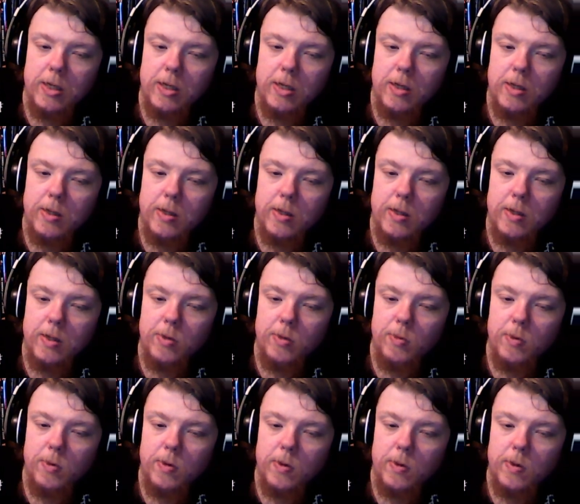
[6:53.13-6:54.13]

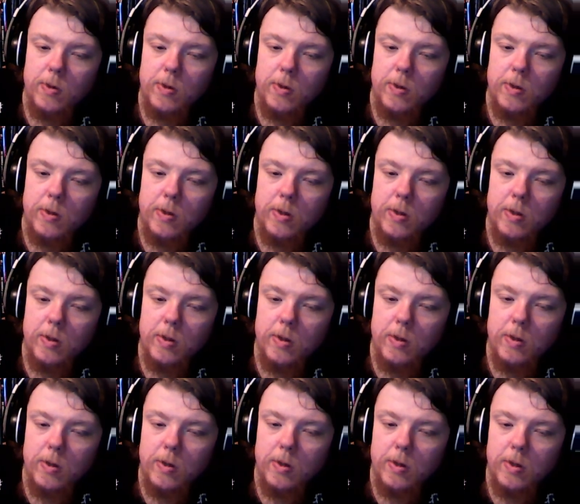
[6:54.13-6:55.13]

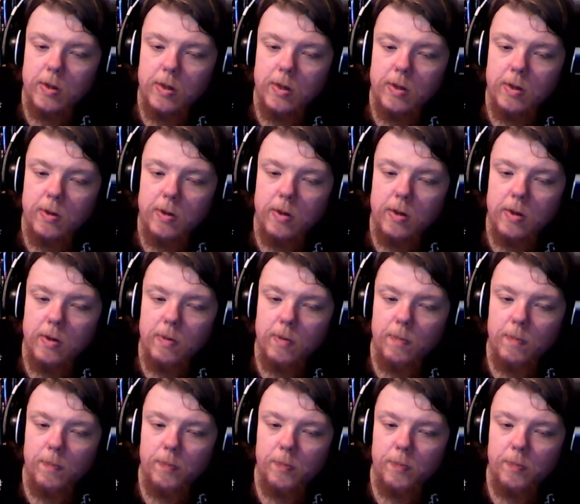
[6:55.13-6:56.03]
Nobody speaks.